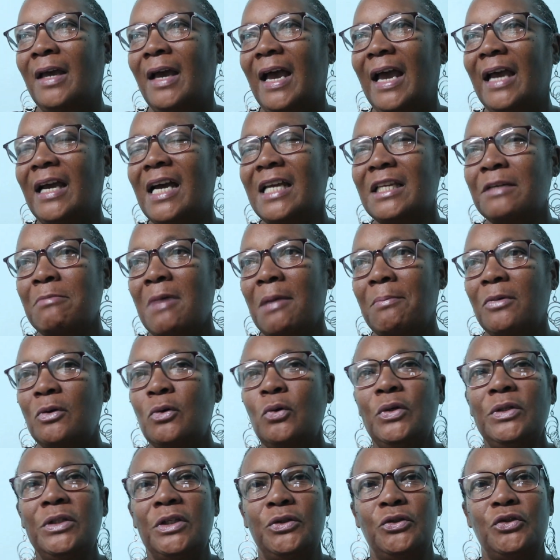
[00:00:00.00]
I can't remember
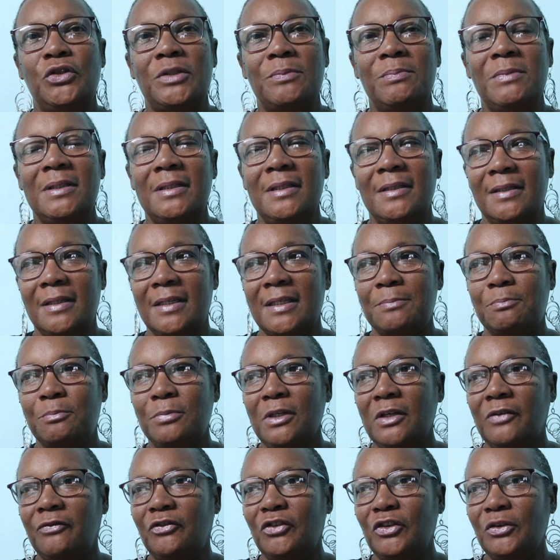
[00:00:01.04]
who introduced me to this
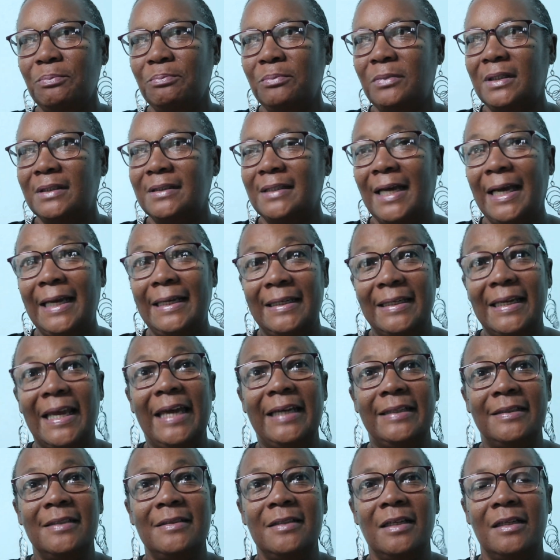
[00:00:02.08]
perfume, but I
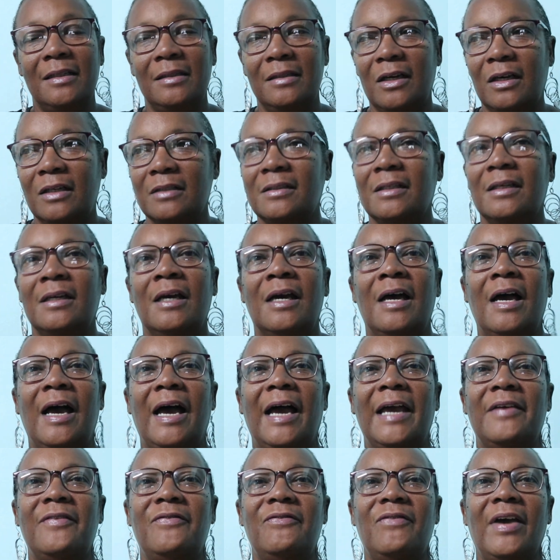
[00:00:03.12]
liked it a lot.
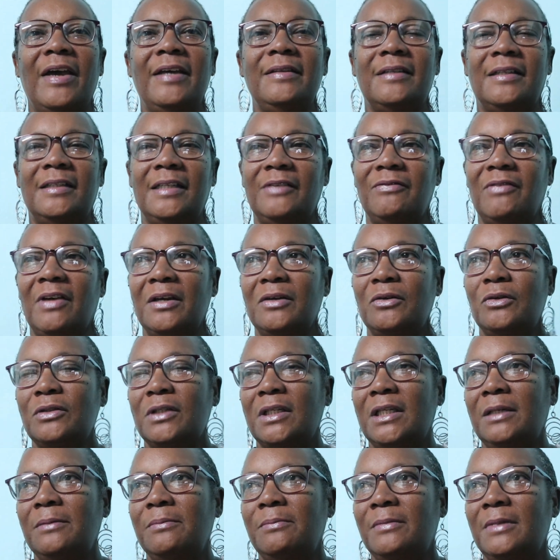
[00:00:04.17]
I find that if I go to
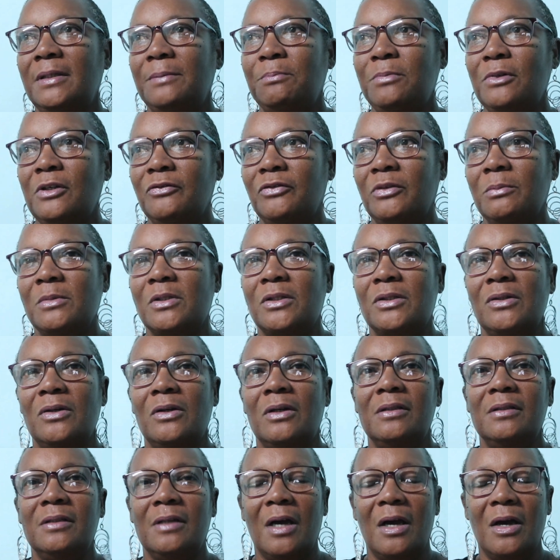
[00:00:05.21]
the, the perfume
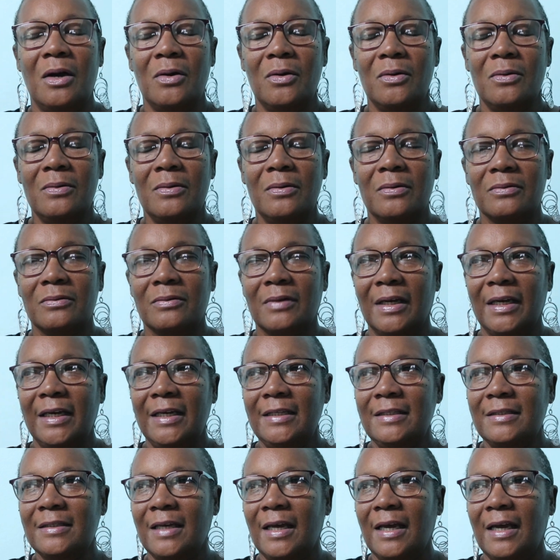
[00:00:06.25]
store now,
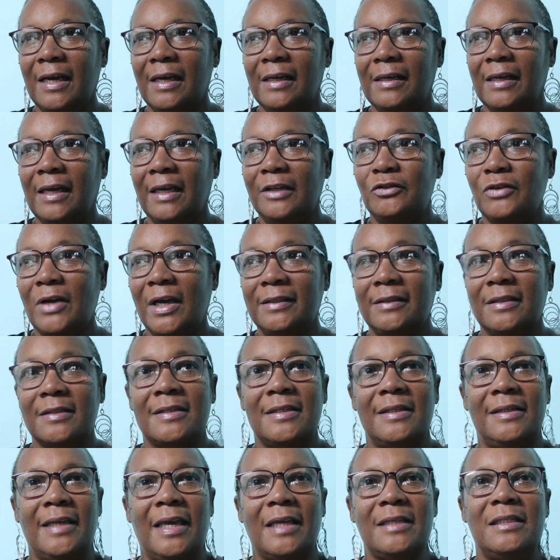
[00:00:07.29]
right, and I try to
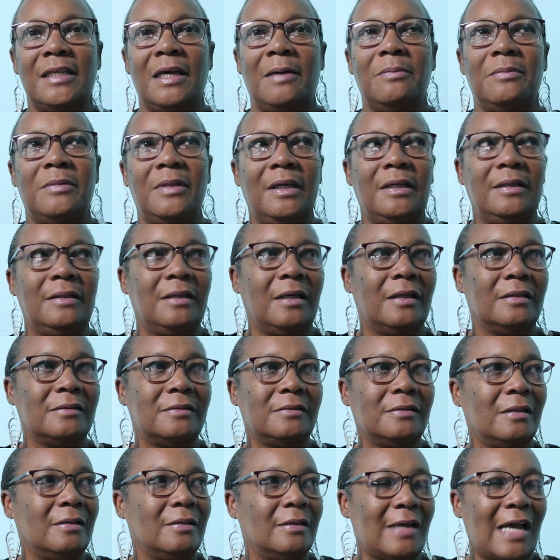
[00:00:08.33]
select something that
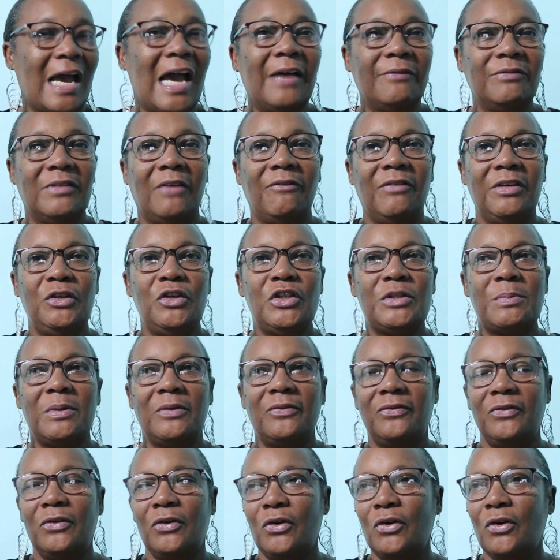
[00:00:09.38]
I have never used
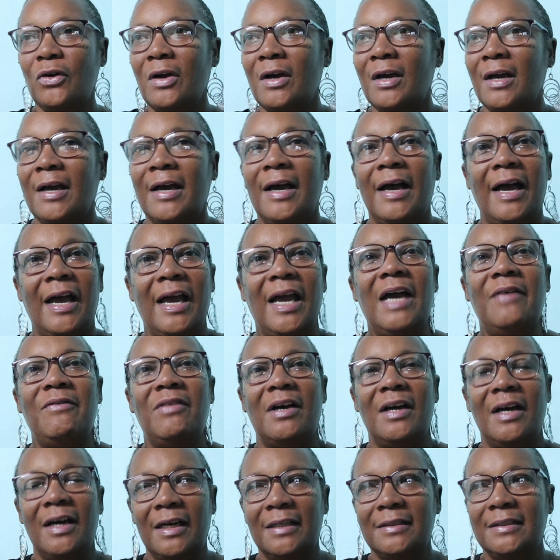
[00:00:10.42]
before, I have
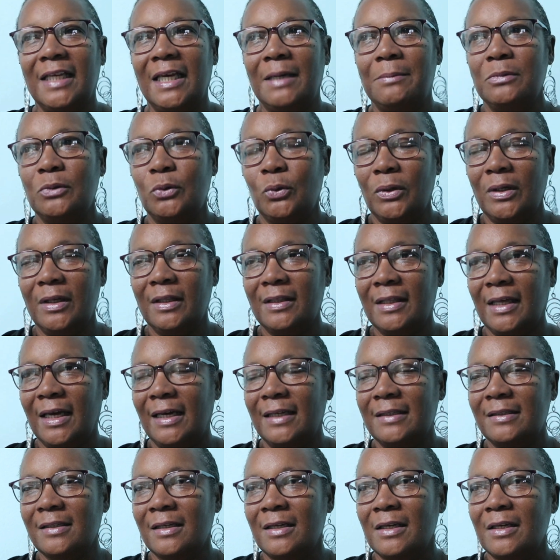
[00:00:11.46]
a hard time doing
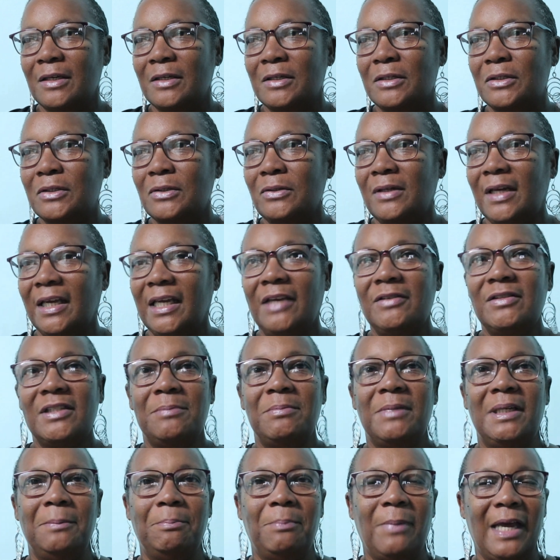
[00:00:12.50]
that. So like if
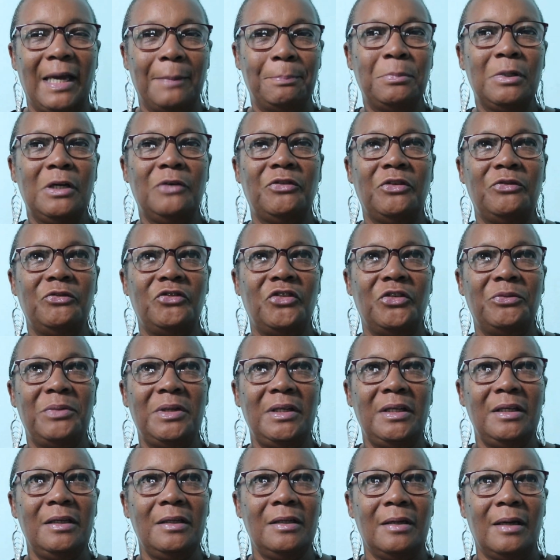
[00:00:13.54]
somebody buy a perfume for
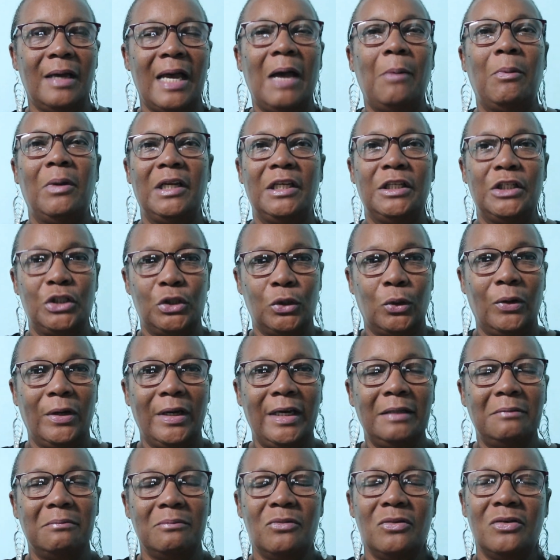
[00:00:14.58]
me, I will enjoy
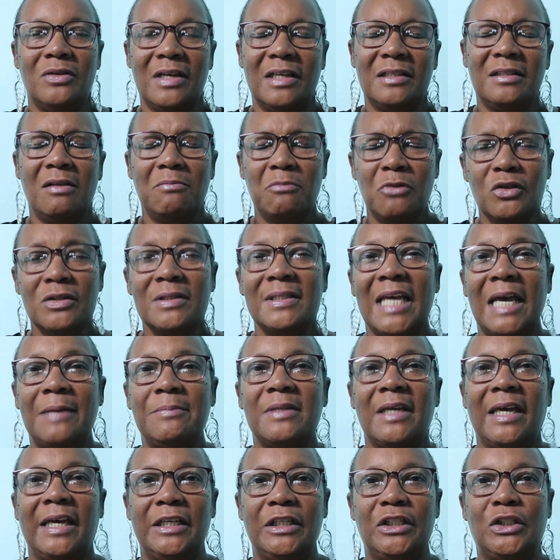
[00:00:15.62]
it. As most
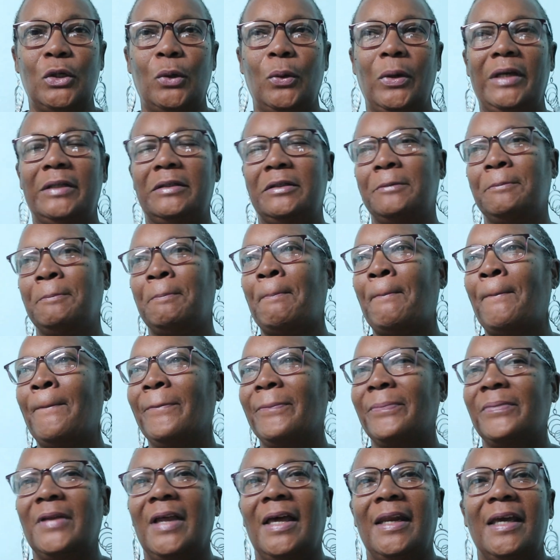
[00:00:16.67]
times I enjoy it
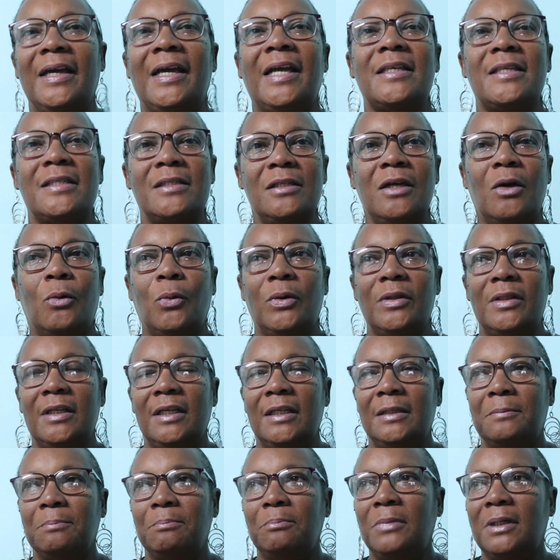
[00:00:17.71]
and I get stuck with
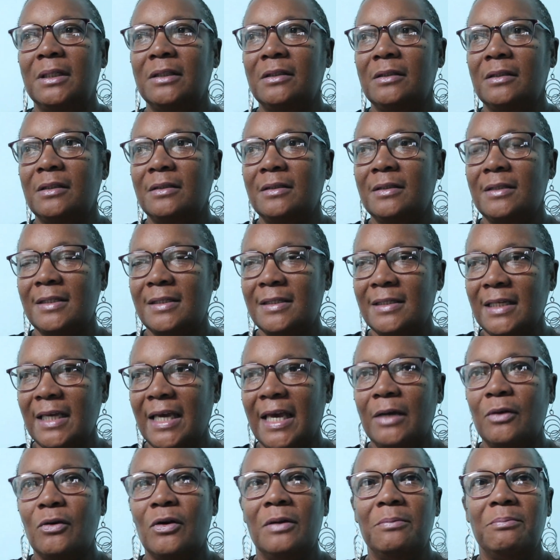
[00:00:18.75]
it but to say
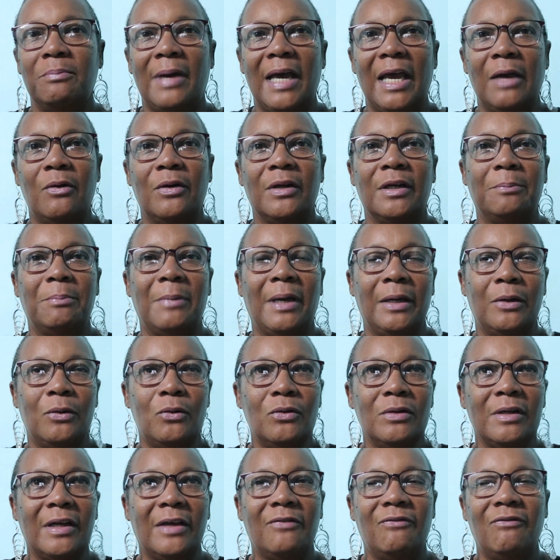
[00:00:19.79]
I go and buy one of my
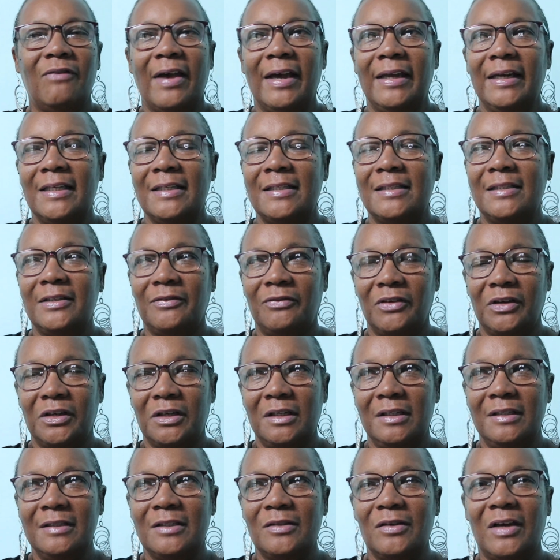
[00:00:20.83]
own I find it
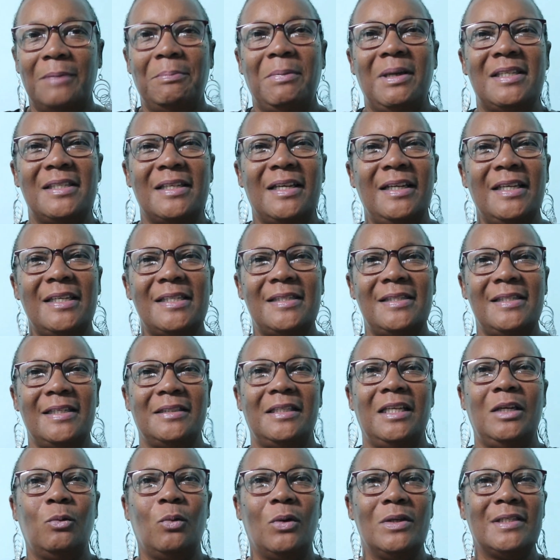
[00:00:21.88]
difficult so I basically stick
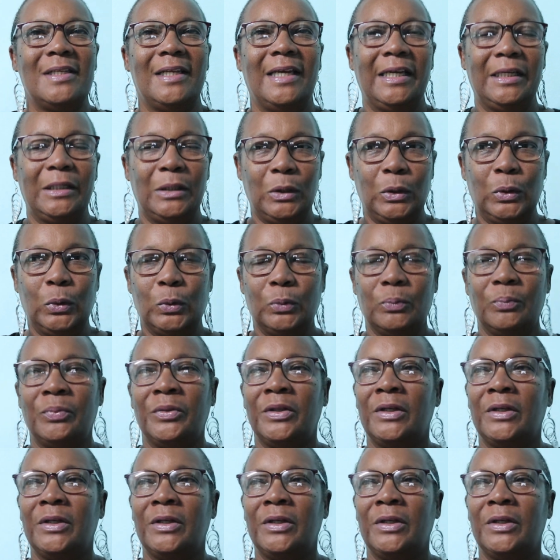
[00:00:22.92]
to the ones that I know